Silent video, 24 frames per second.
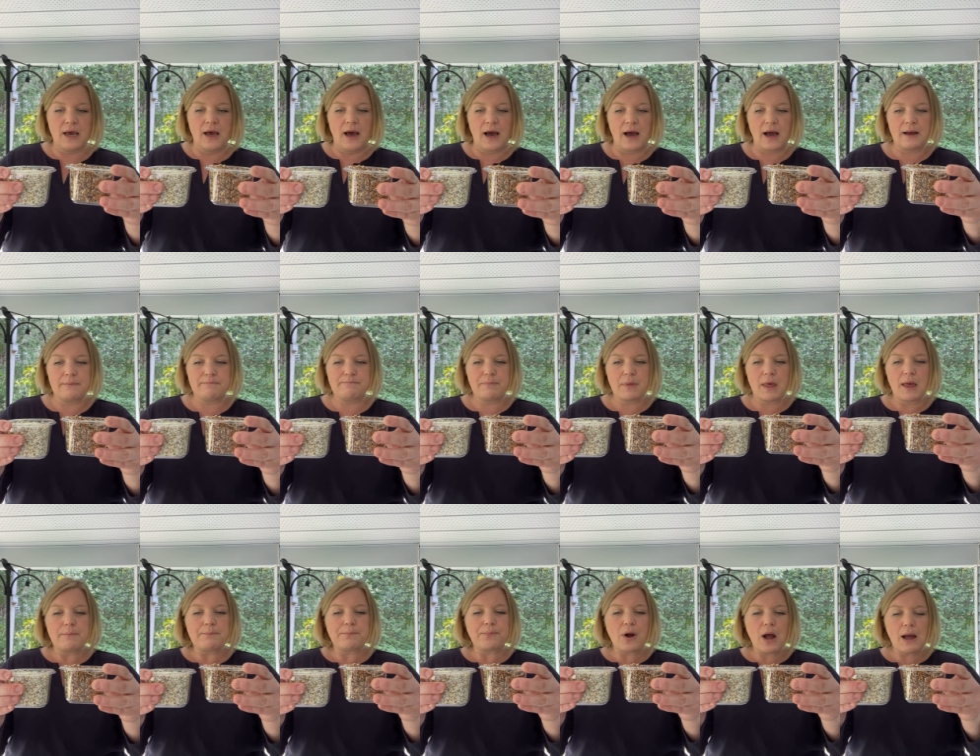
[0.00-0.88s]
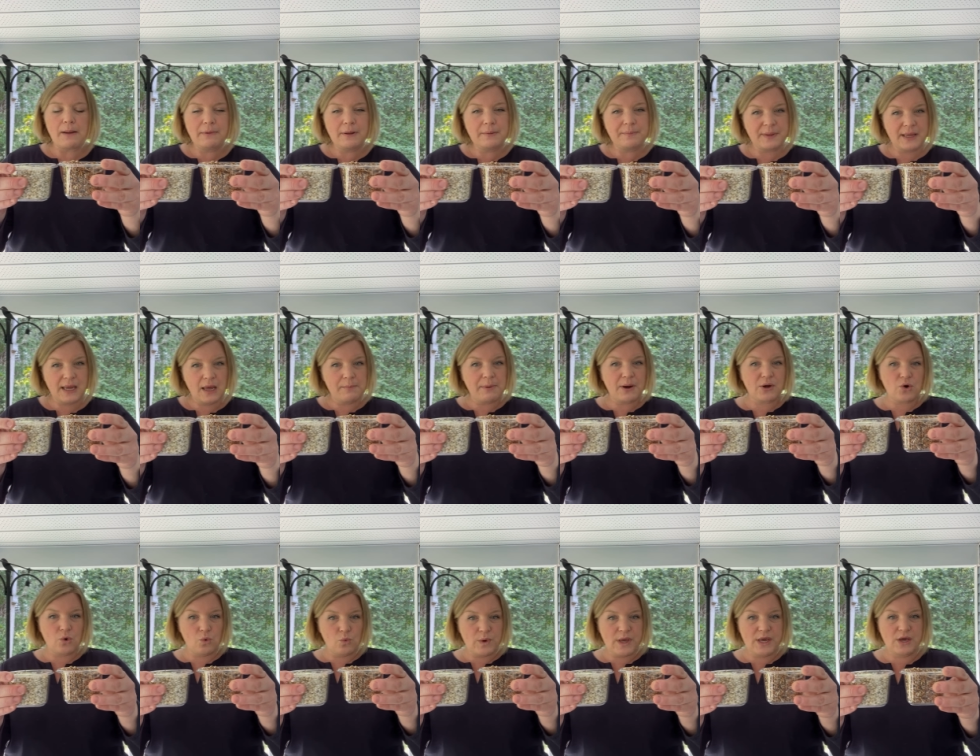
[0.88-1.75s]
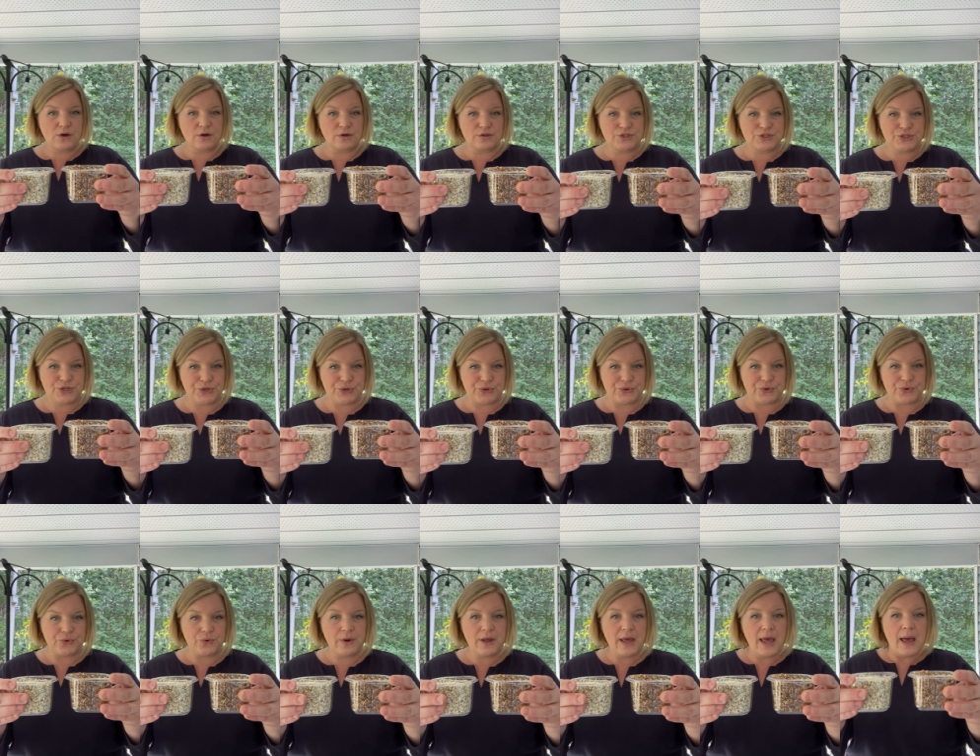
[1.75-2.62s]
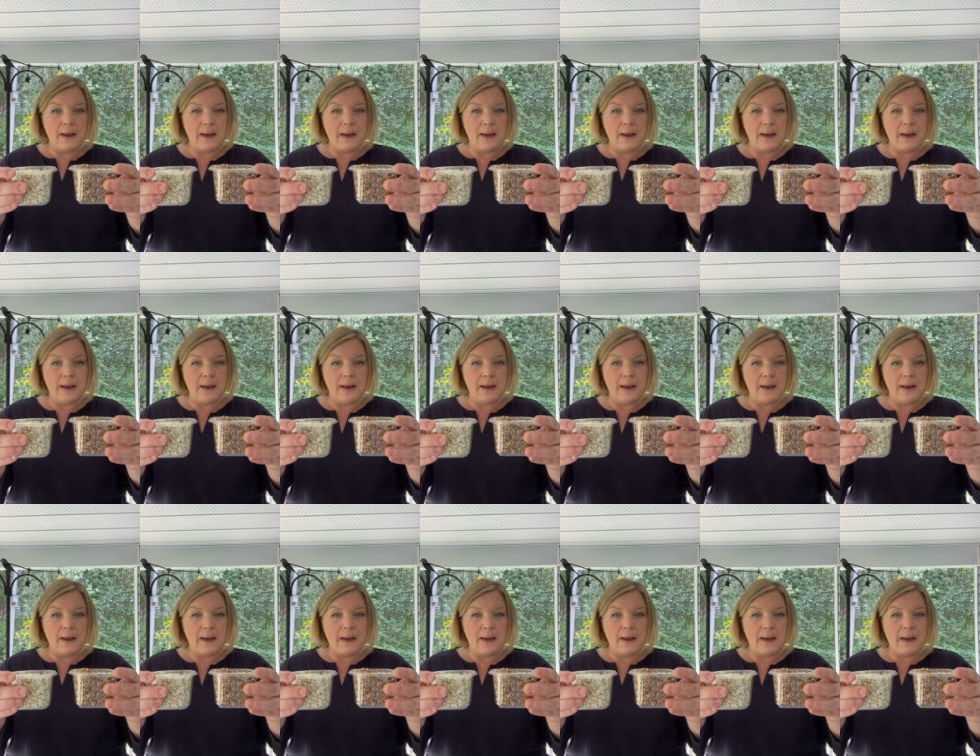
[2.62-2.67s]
Probably about a week or two